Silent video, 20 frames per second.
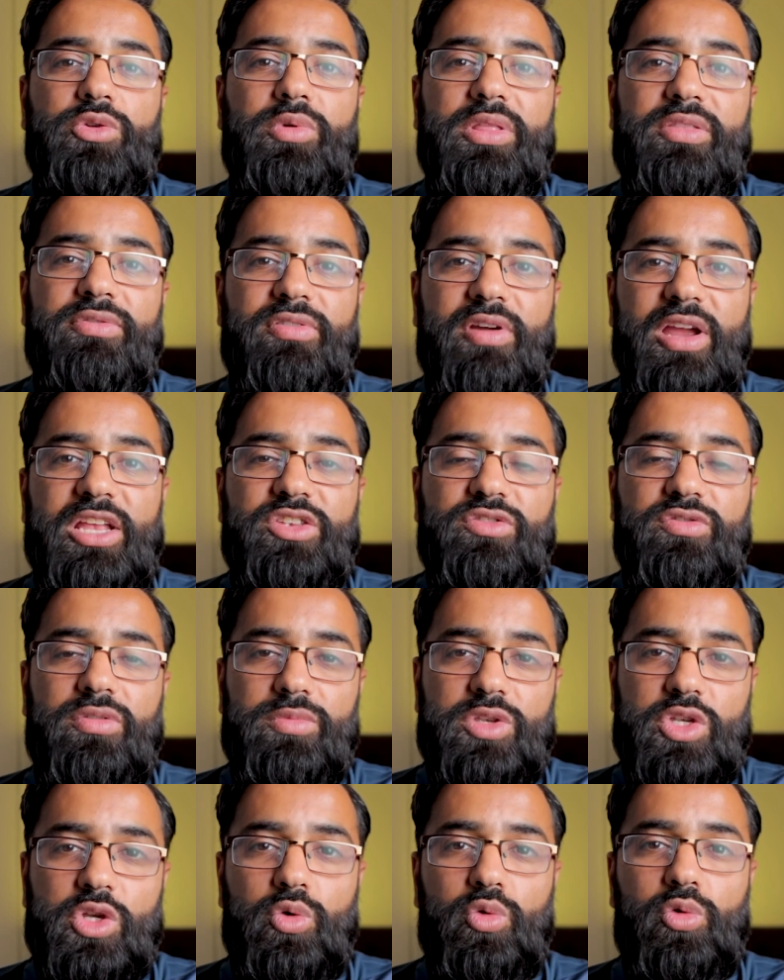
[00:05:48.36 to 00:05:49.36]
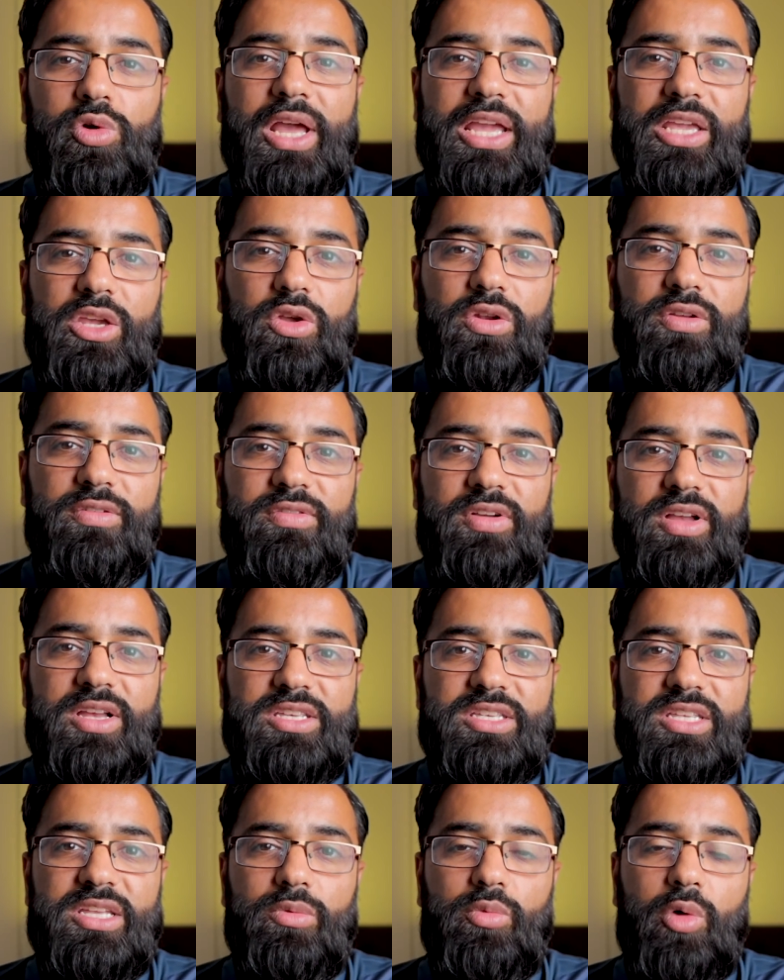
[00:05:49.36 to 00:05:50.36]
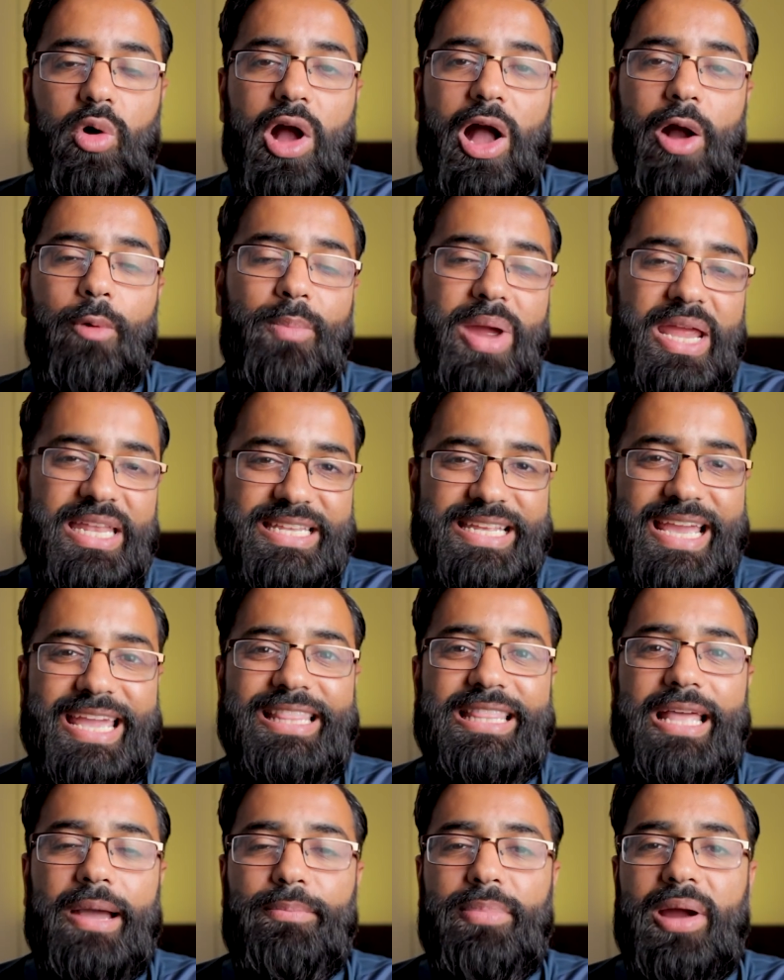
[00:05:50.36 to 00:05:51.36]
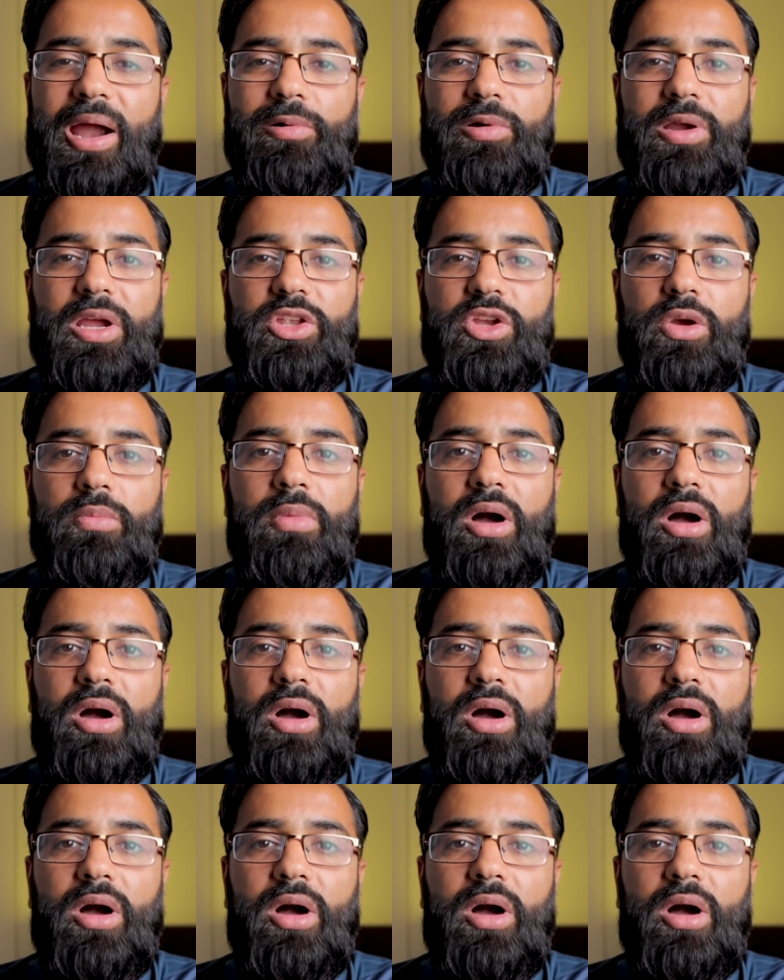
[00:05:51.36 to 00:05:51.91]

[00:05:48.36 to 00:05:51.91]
with friends from school and university will help maintain that barrier in your